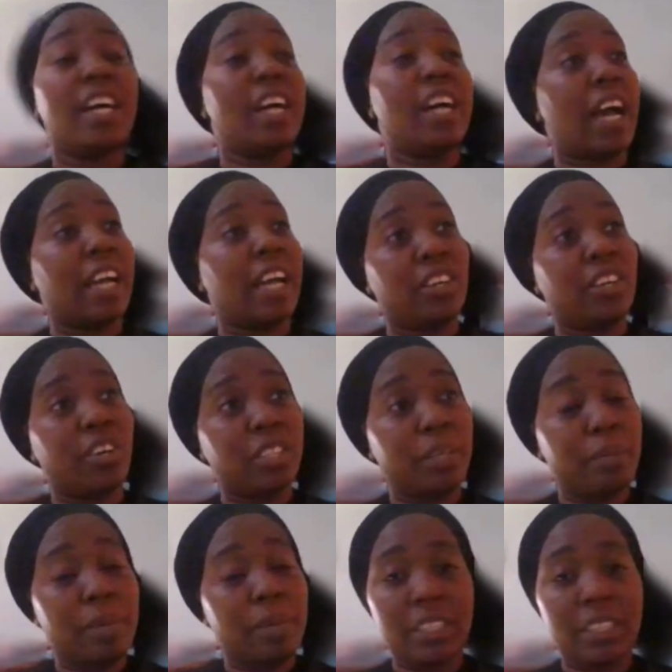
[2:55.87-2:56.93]
I got a
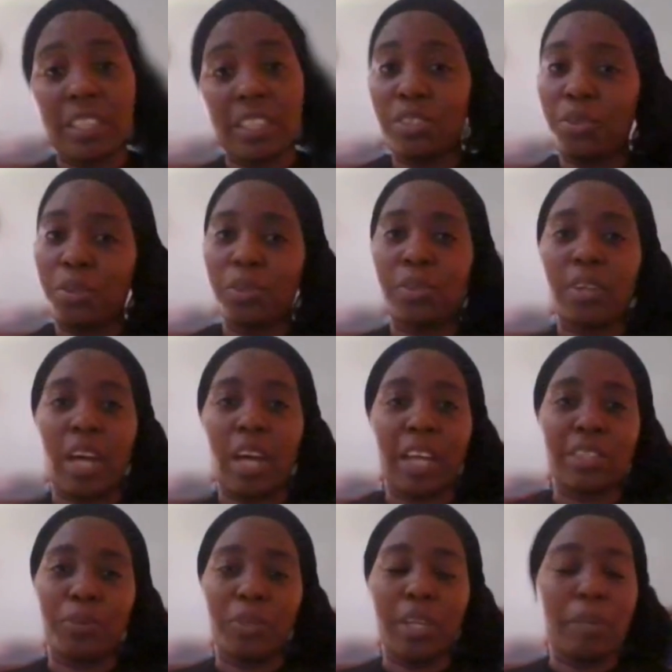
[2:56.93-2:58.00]
message, you know, I
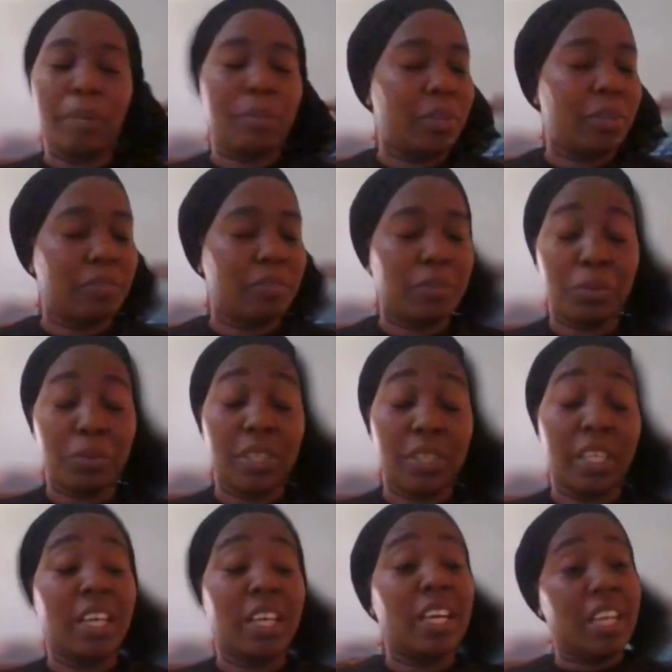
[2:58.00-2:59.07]
don't let me not even go there.
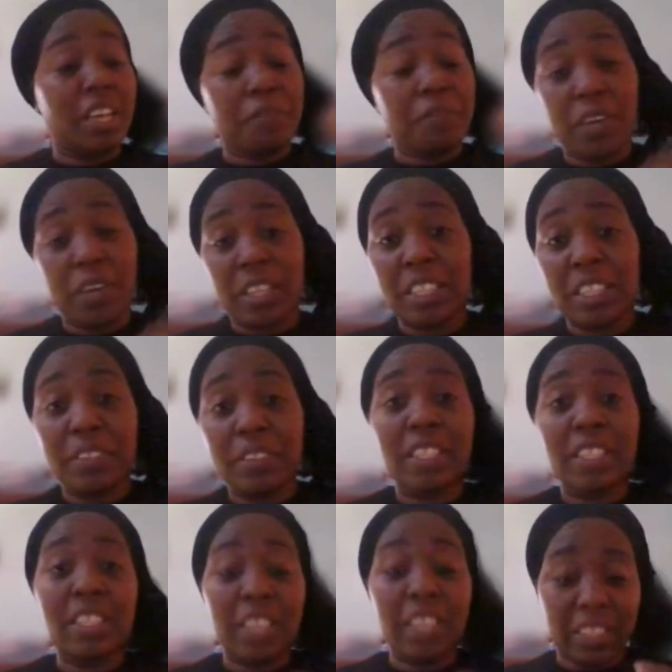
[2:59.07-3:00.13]
If you are still
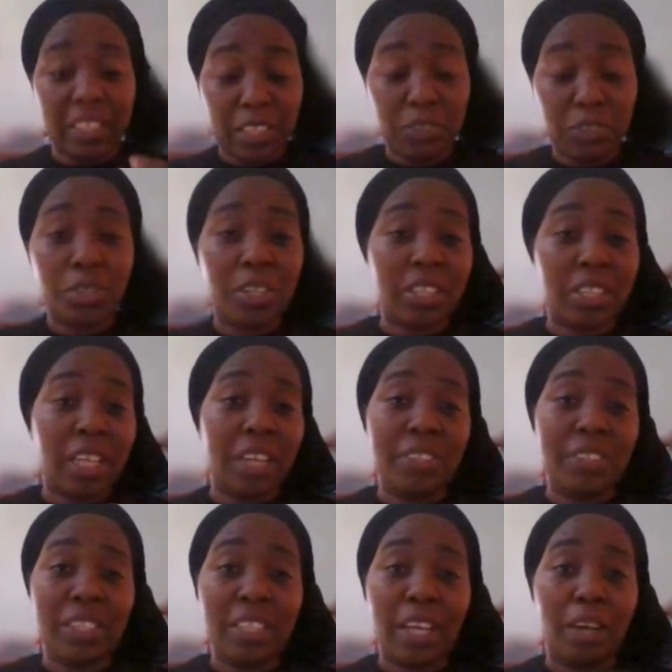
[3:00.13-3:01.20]
reading, let's say you just start
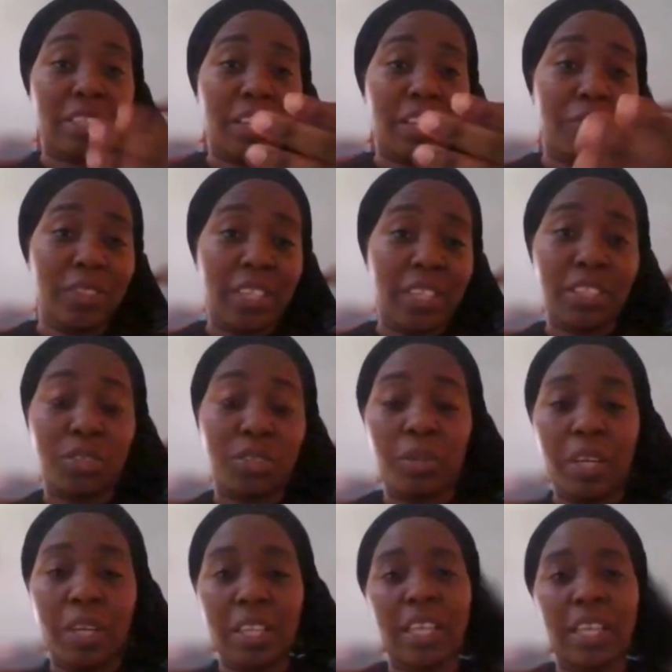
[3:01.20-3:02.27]
reading now, seven days to
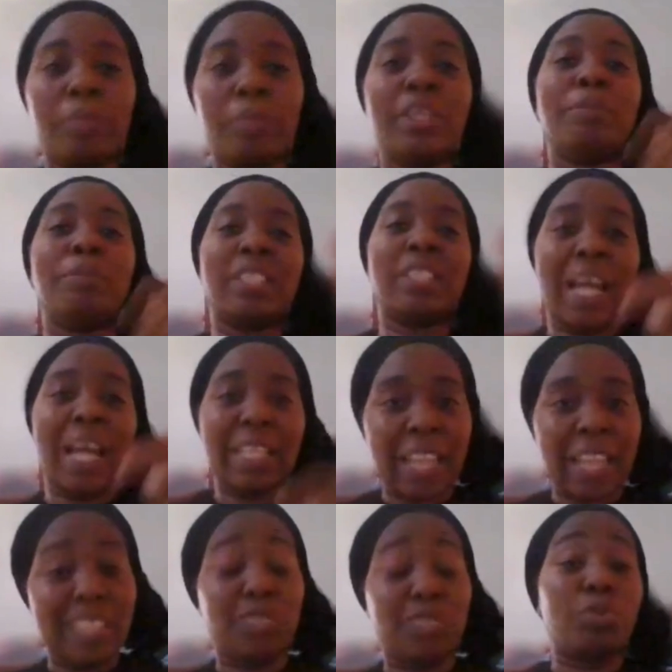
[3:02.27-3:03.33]
your exam, means that
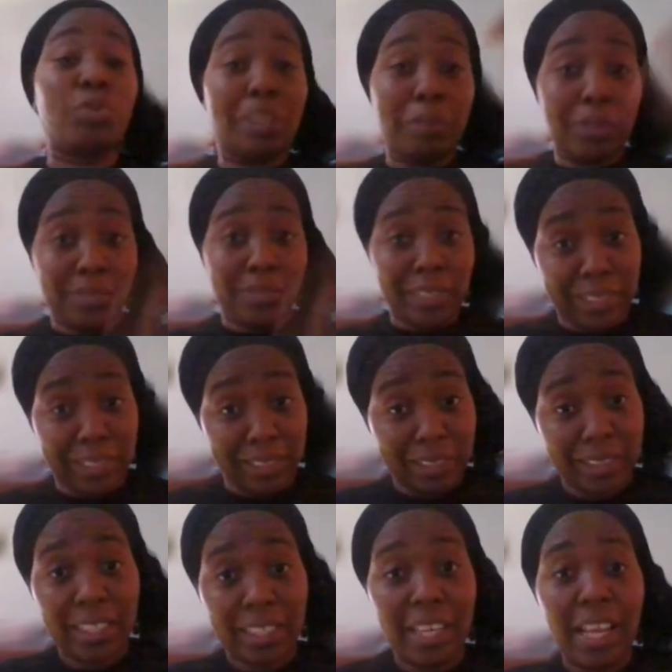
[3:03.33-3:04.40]
night you still be reading.
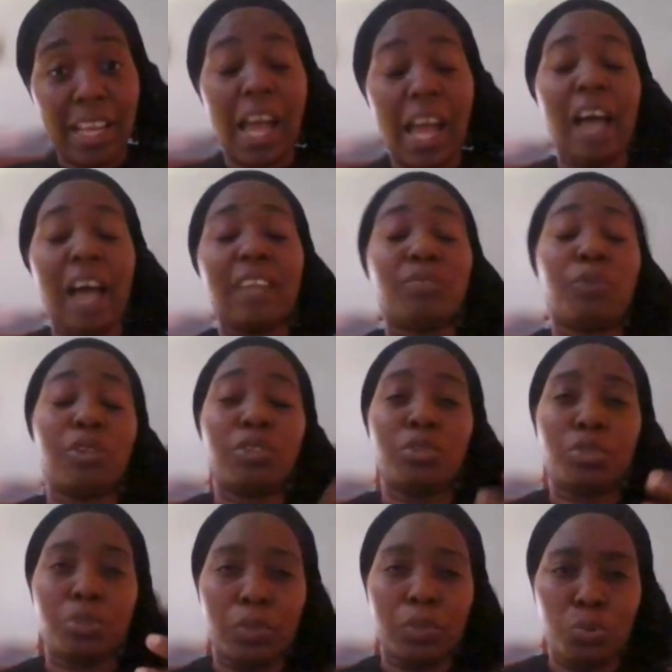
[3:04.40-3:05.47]
And what you
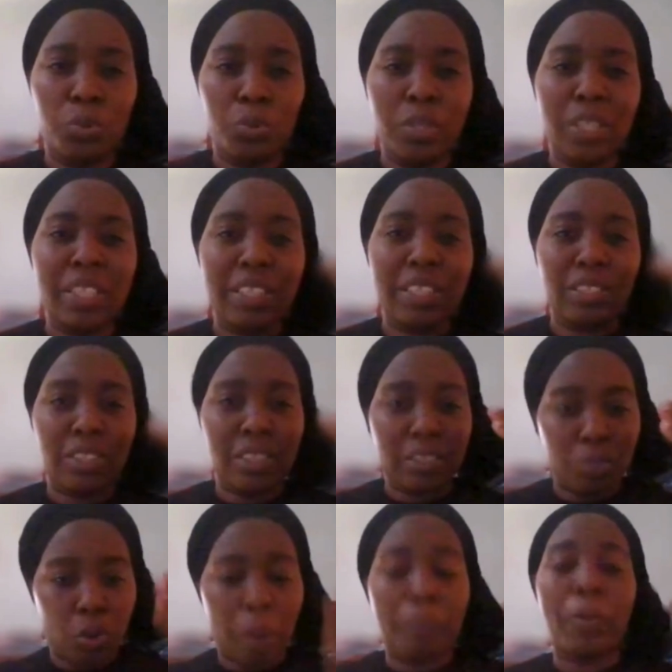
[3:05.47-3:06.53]
should be doing it is
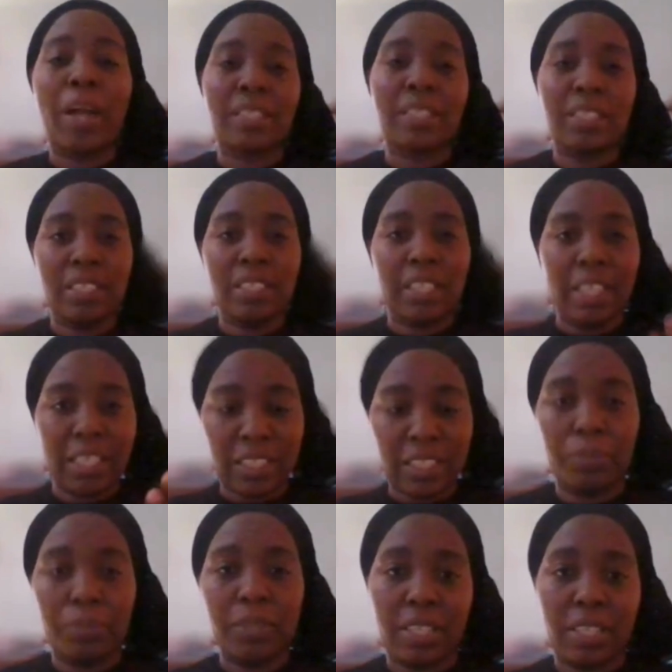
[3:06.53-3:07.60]
you are practicing a
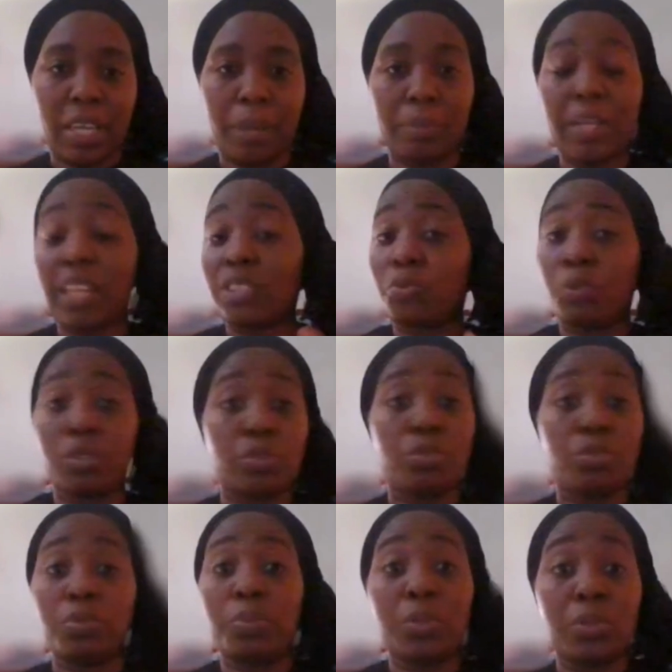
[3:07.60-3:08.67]
CBTF. That's what you
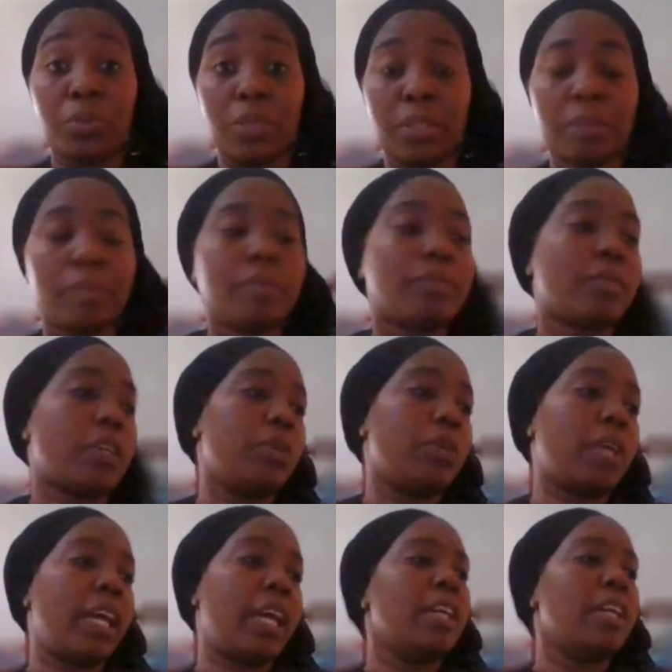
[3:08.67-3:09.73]
should be doing.
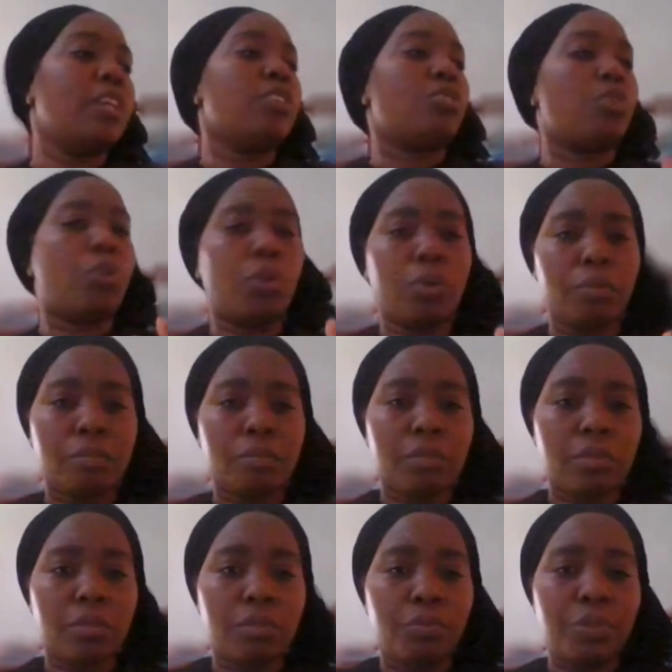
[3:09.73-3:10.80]
Okay? So
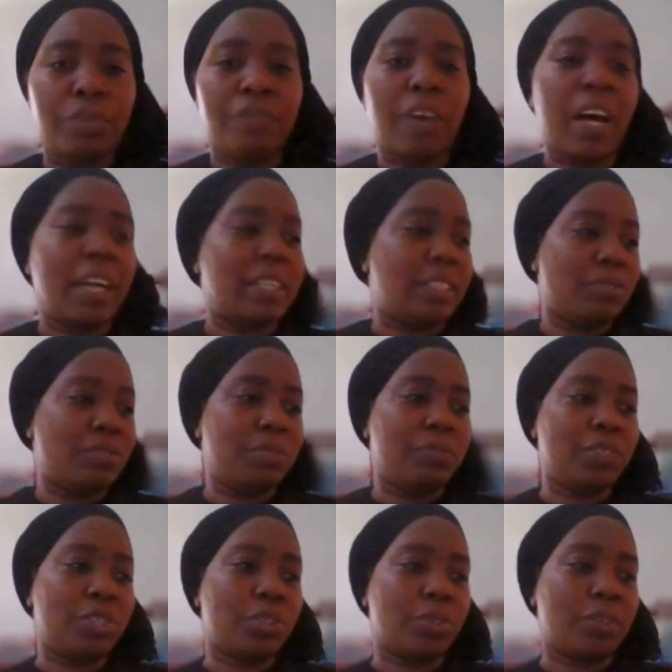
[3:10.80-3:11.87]
revise, revision.